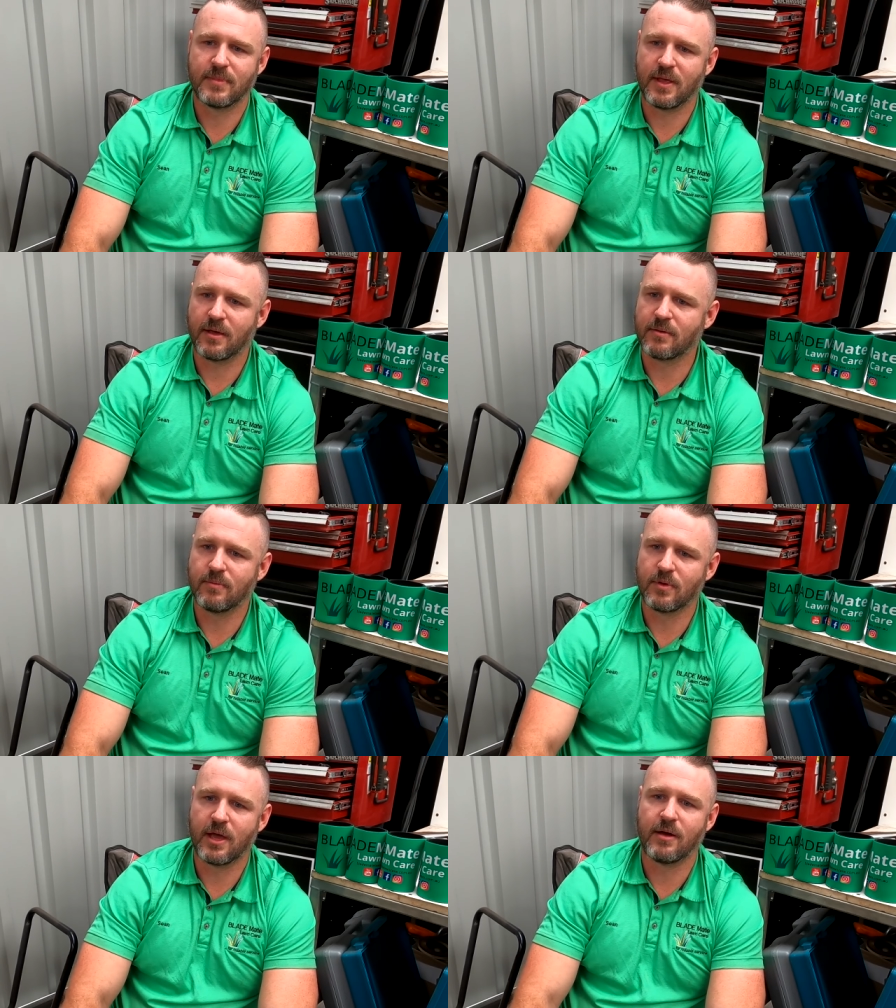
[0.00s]
you know,
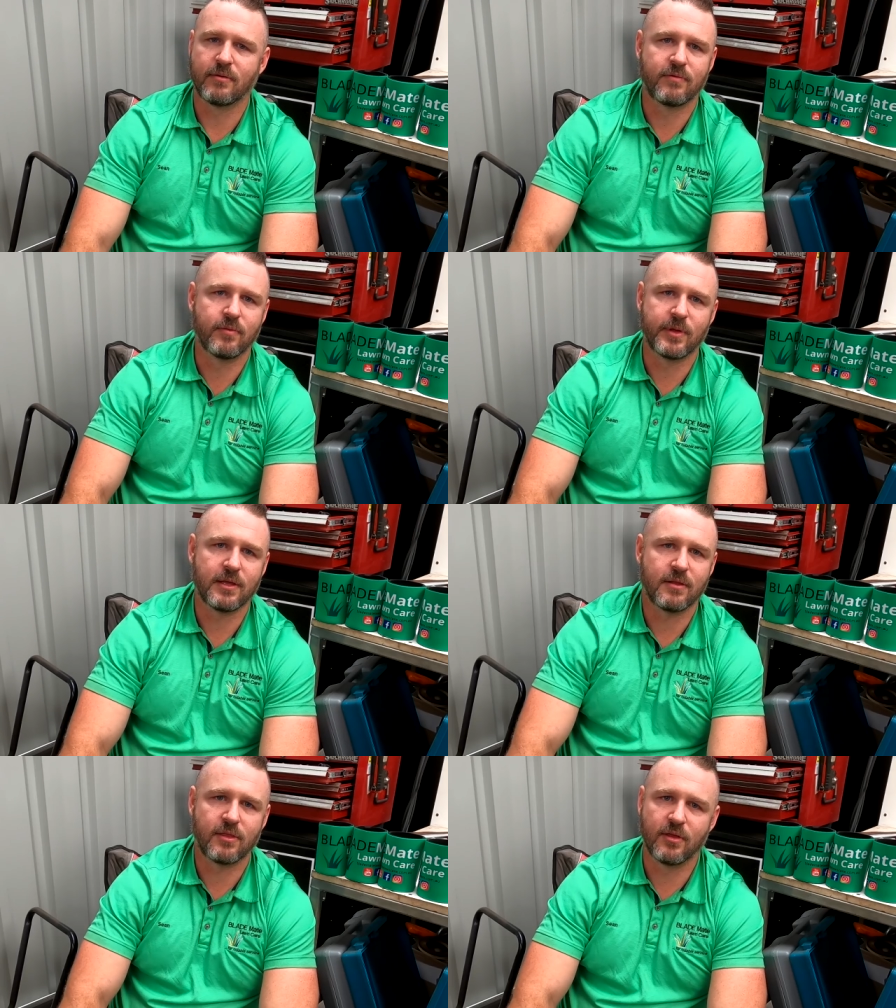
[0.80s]
going for
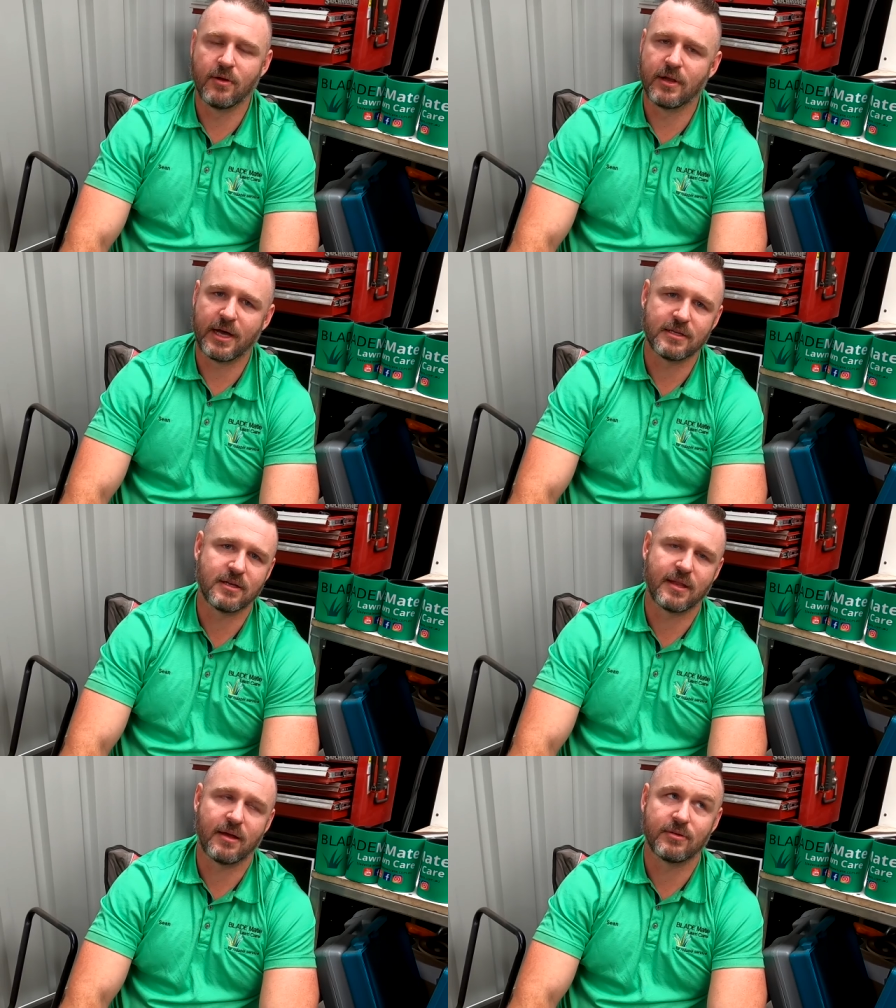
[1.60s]
my third
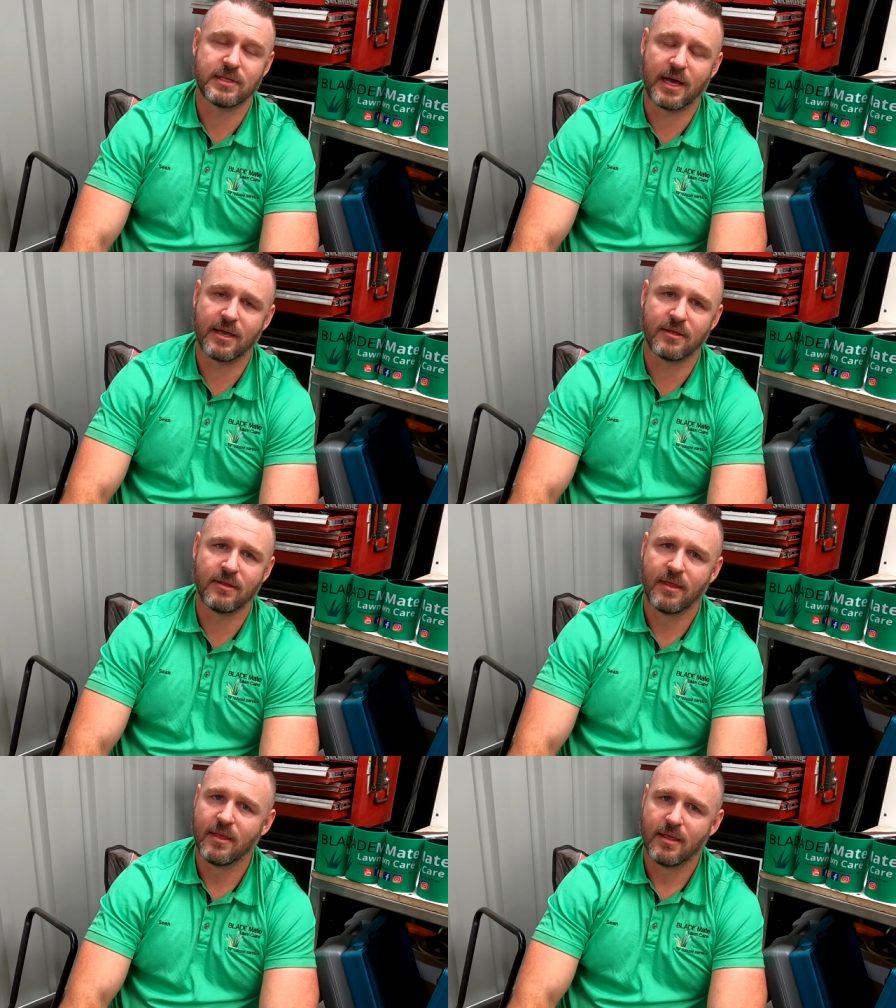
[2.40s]
18 hour day
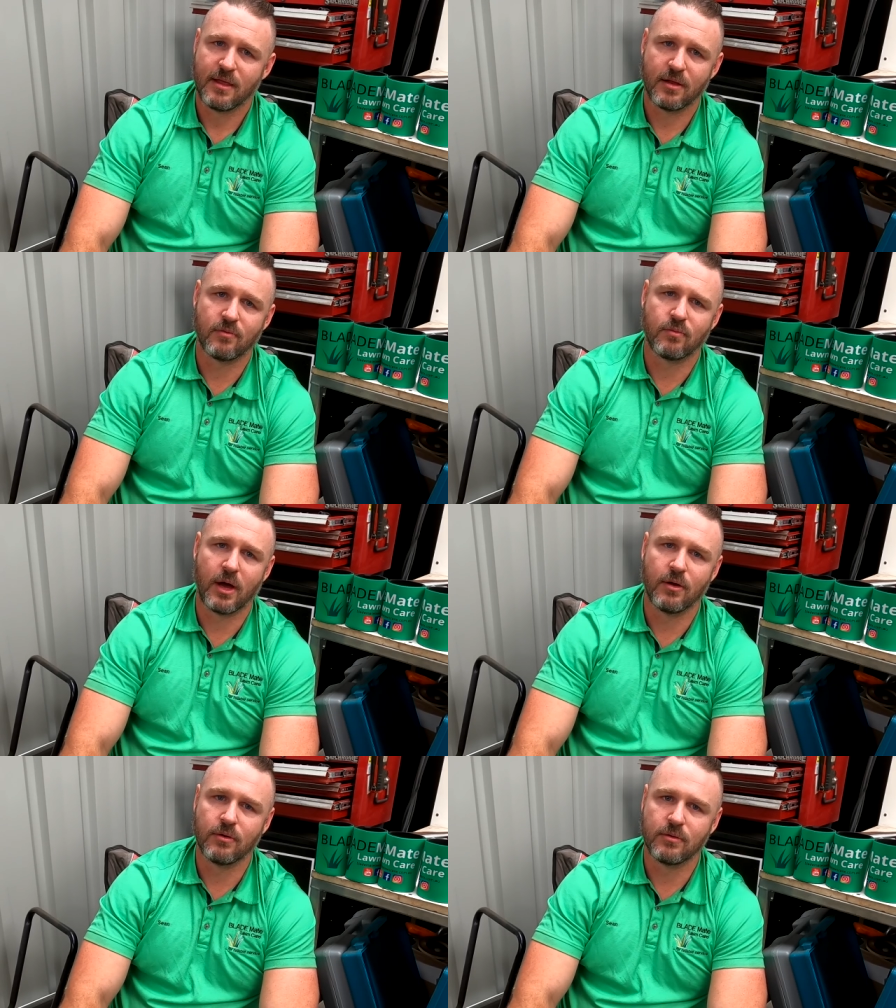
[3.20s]
in a
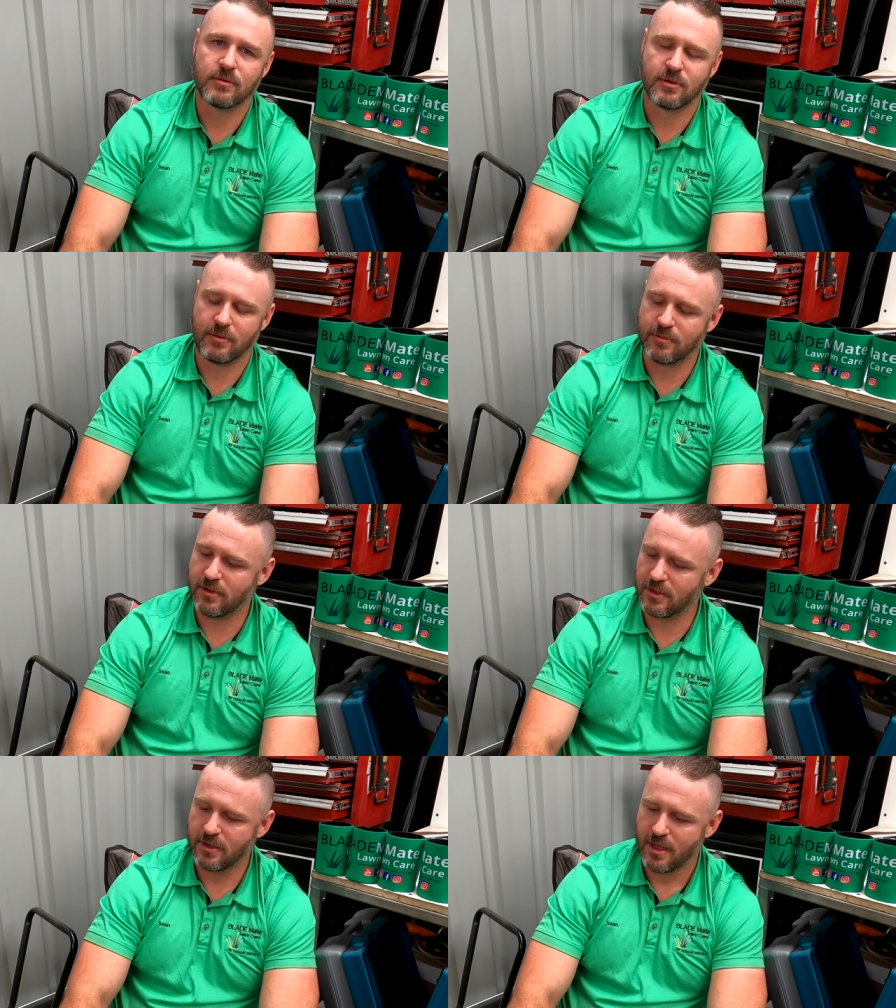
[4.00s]
row type
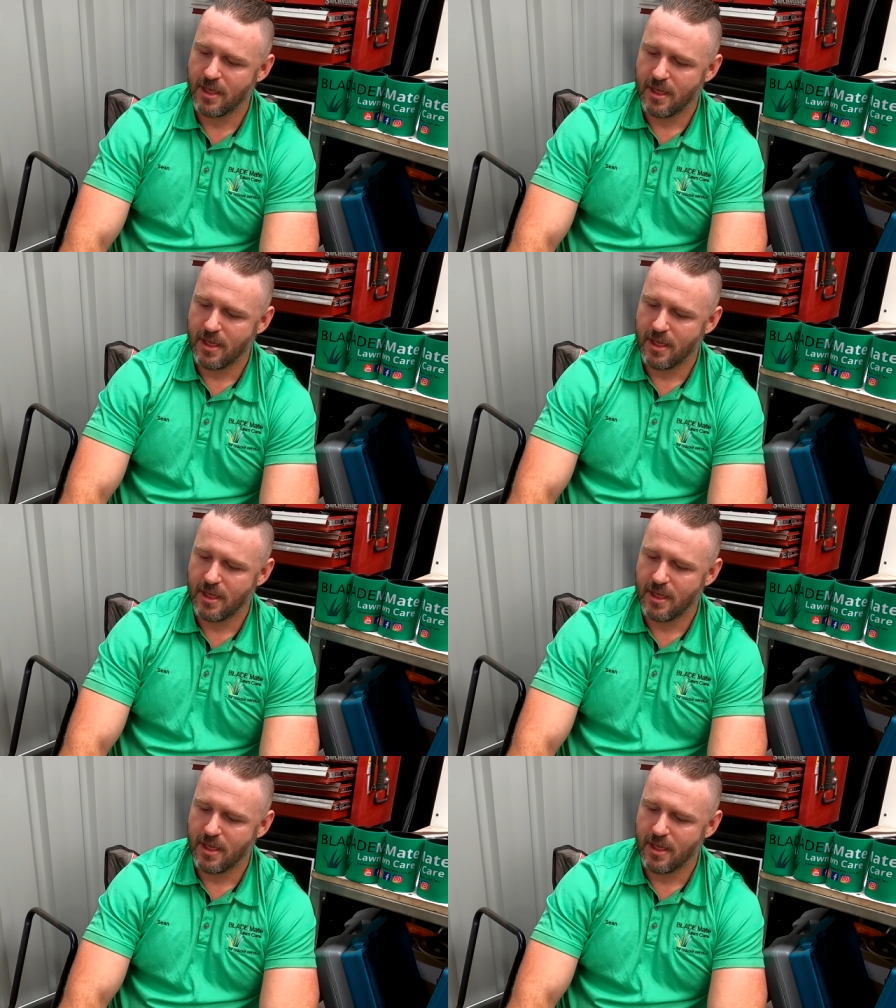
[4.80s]
thing.